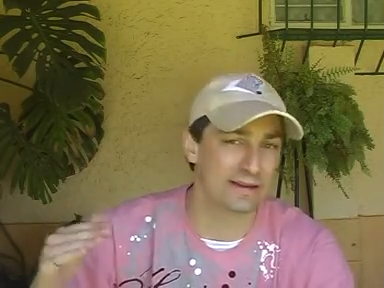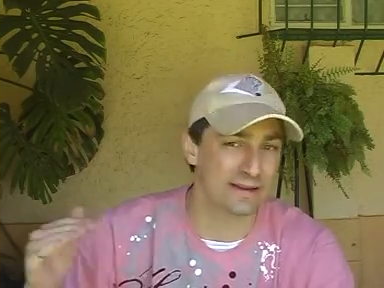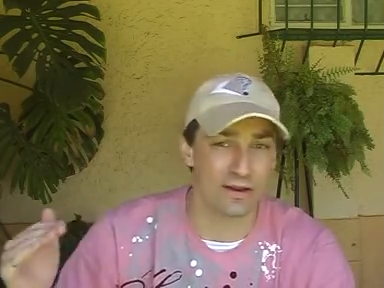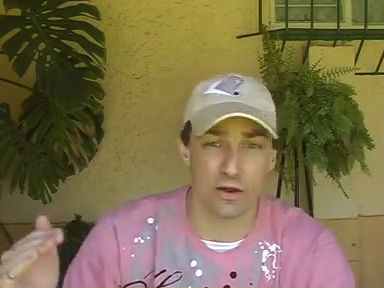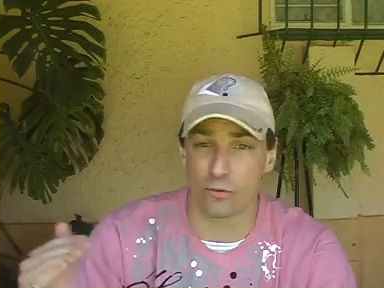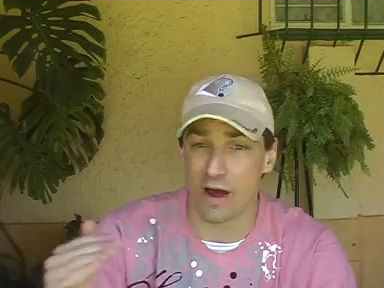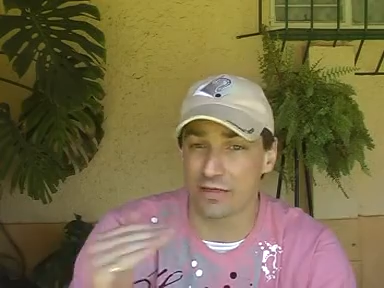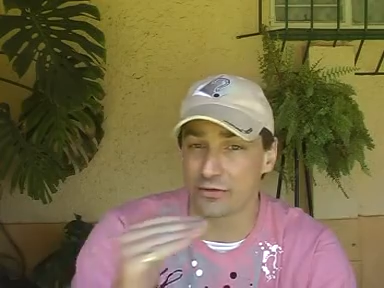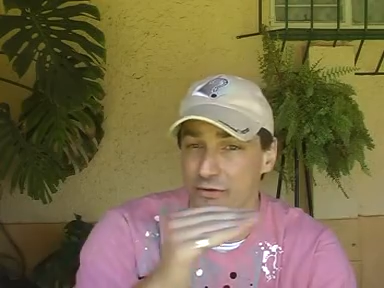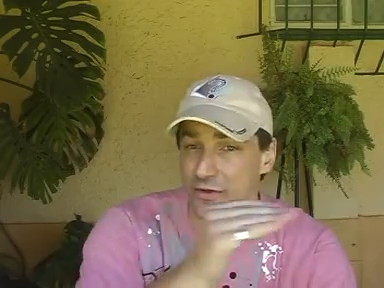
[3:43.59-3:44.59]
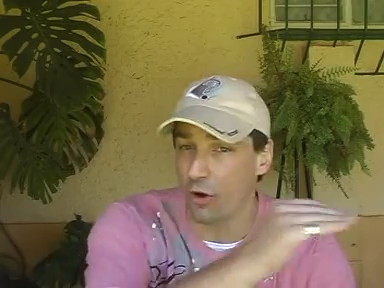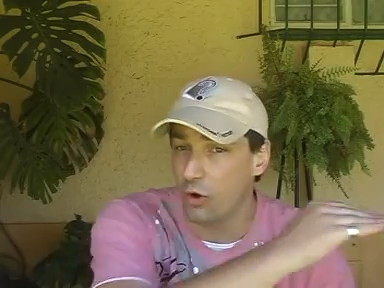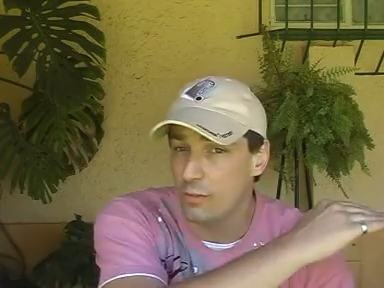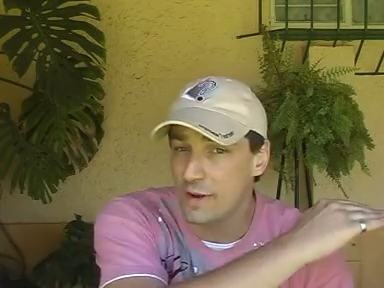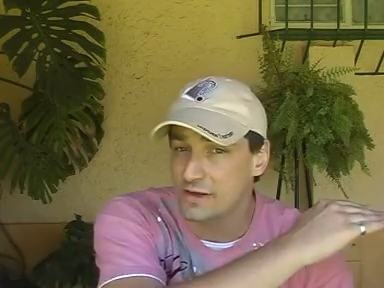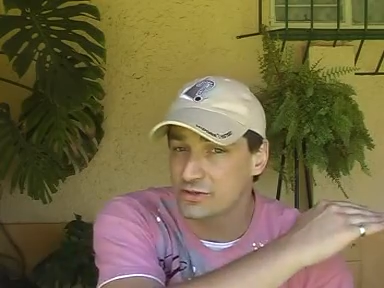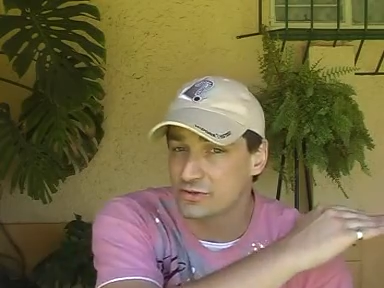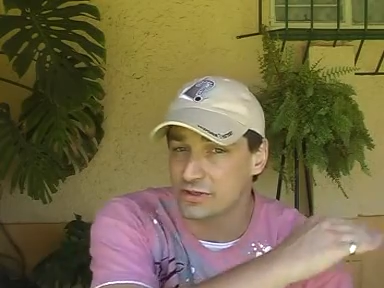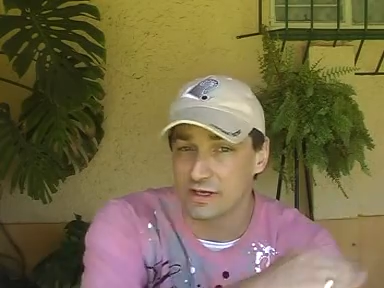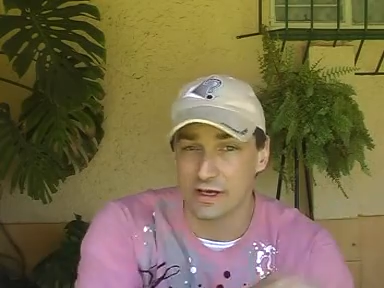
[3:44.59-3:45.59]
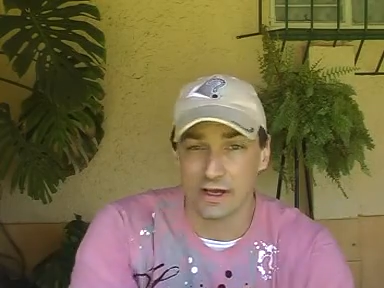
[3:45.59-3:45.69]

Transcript: it right through the whole ministry.